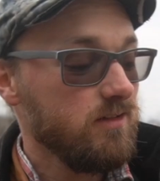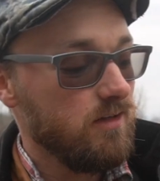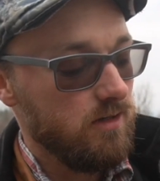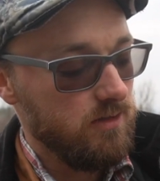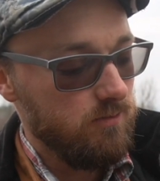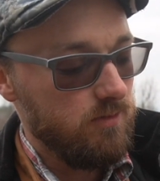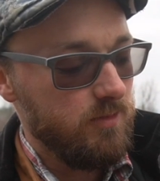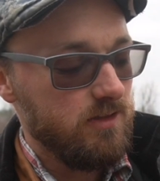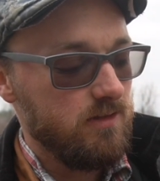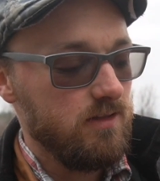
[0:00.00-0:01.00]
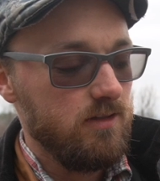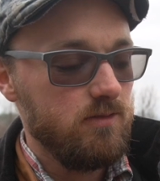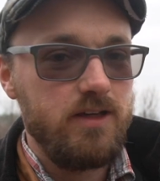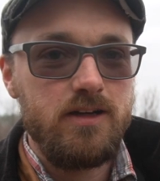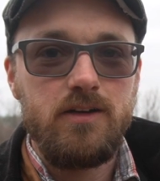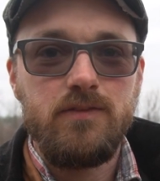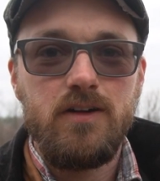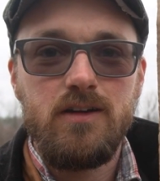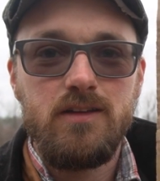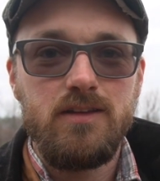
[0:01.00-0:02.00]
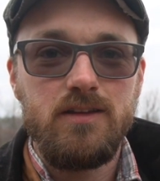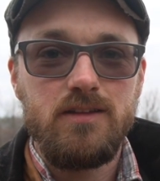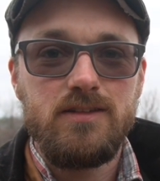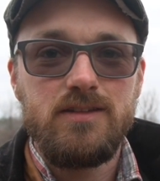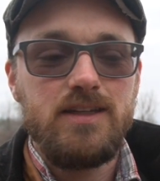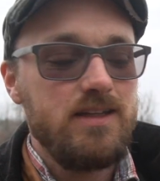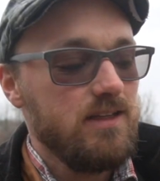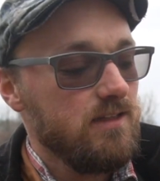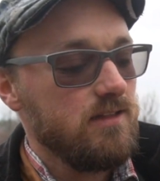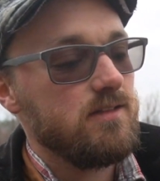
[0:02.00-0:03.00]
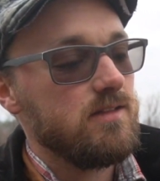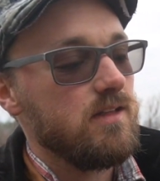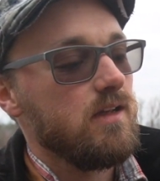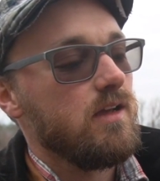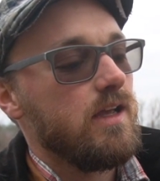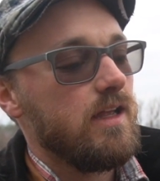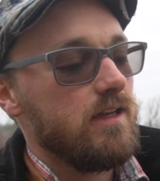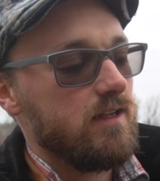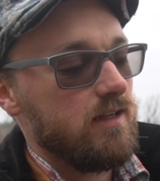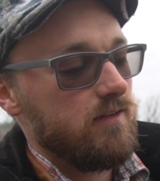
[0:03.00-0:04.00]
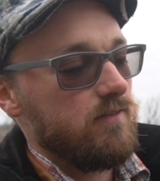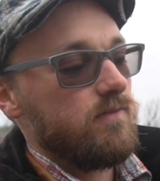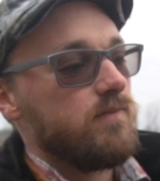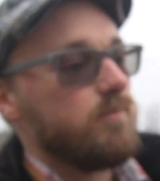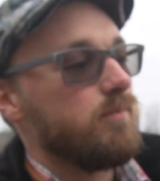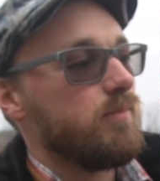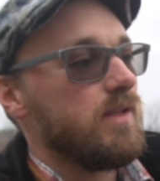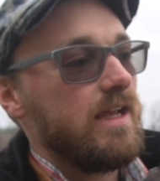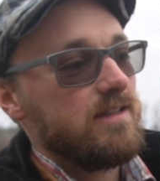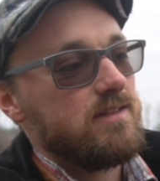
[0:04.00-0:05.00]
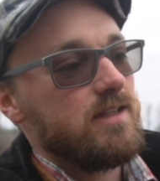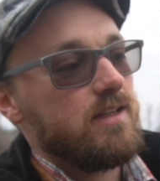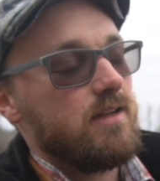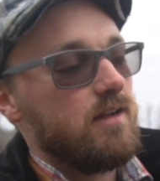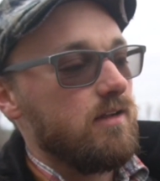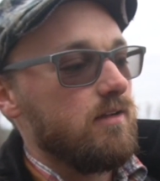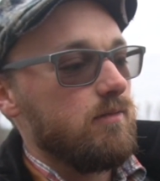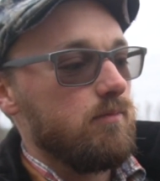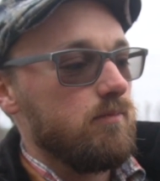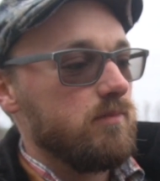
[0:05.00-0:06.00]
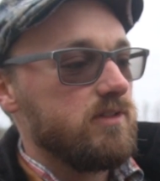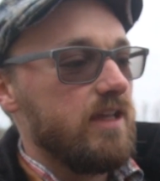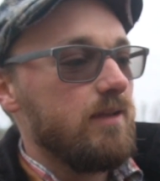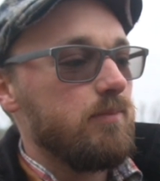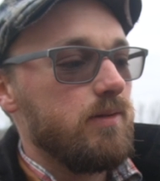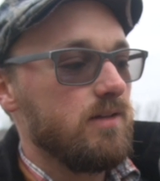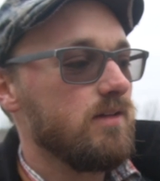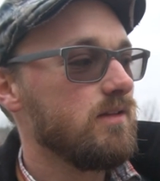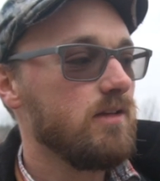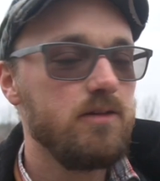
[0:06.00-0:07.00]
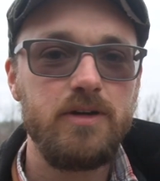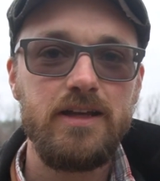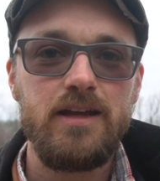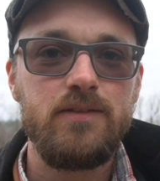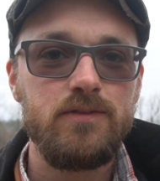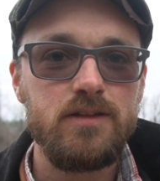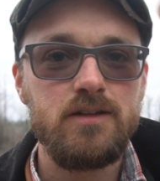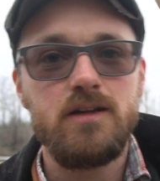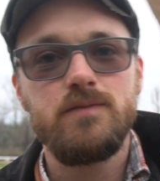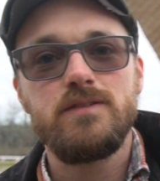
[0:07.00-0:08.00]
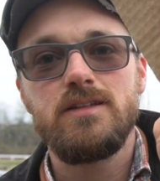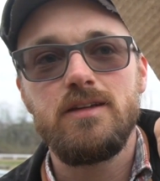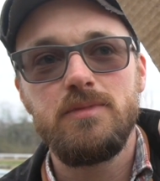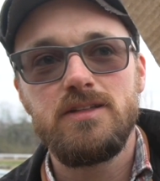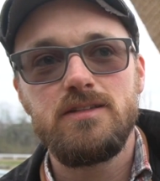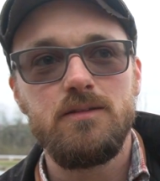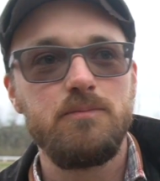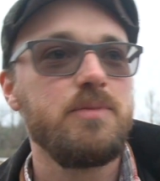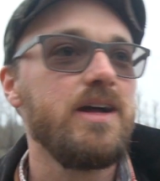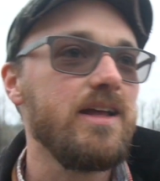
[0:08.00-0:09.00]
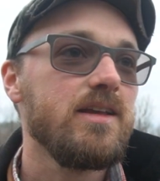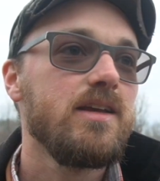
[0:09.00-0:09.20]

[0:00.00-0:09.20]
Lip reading: garden, you want to make sure that you take off all the stickies, any kind of plastic tape that you might have on there. Obviously I missed some, but